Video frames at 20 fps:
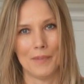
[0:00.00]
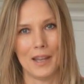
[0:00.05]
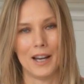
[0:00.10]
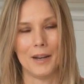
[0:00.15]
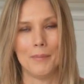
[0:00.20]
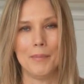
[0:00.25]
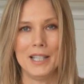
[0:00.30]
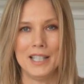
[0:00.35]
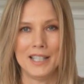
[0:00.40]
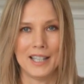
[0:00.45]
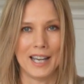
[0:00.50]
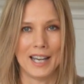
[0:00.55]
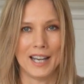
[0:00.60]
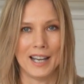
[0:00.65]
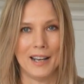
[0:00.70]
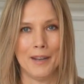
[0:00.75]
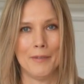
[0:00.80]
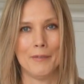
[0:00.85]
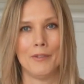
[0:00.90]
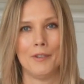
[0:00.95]
I've been
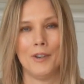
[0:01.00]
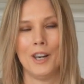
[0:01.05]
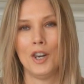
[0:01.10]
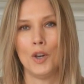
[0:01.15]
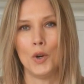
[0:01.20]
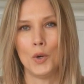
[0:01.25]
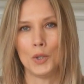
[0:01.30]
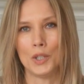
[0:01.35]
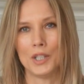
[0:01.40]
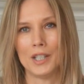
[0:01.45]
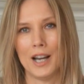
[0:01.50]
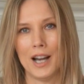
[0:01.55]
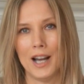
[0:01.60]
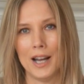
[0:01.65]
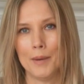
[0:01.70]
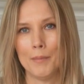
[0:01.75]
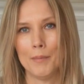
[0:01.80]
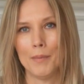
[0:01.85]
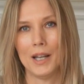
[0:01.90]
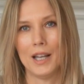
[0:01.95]
taking them for a long
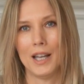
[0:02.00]
time